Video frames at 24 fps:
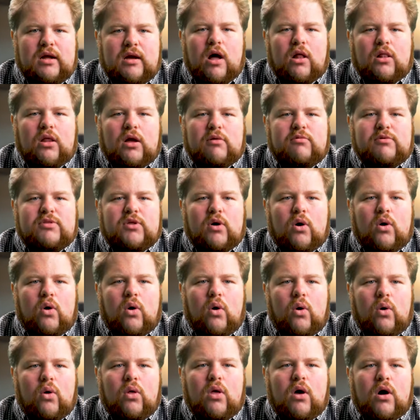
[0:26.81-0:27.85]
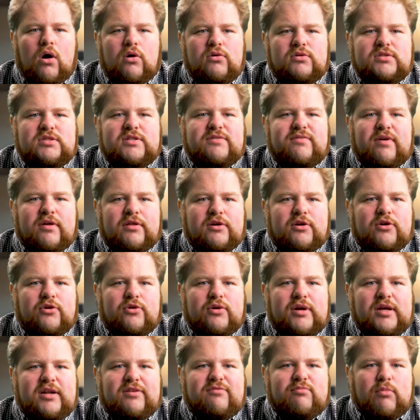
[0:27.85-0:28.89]
along with a whole host of other
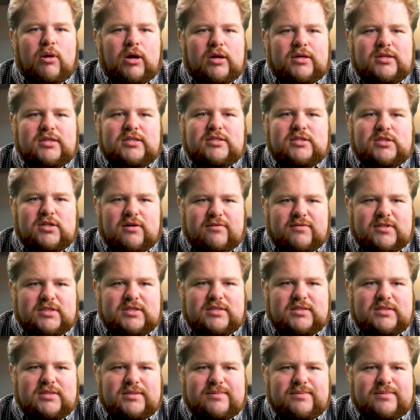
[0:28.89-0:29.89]
creative marketing services.